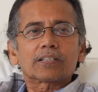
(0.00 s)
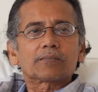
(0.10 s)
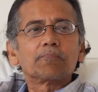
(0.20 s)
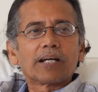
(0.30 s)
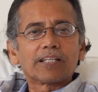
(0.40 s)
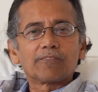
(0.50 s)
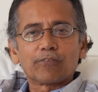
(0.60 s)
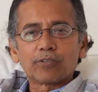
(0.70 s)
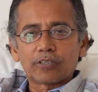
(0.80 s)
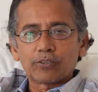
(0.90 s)
what my
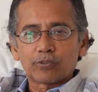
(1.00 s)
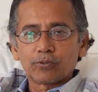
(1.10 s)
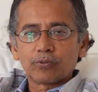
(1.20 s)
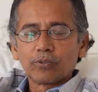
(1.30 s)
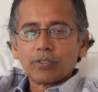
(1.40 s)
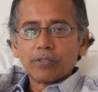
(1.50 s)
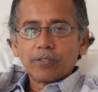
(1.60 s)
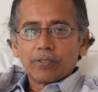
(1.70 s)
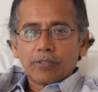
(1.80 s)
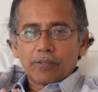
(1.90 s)
effort is to
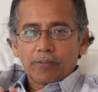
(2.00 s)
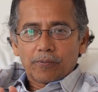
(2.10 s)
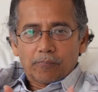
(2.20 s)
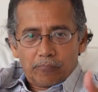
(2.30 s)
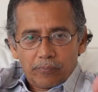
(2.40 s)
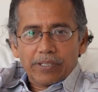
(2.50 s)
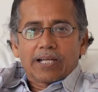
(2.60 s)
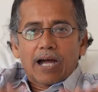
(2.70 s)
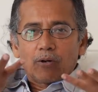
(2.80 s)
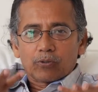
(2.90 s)

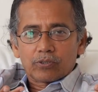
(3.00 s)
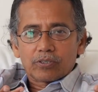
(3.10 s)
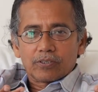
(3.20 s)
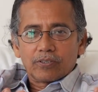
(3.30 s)
bring out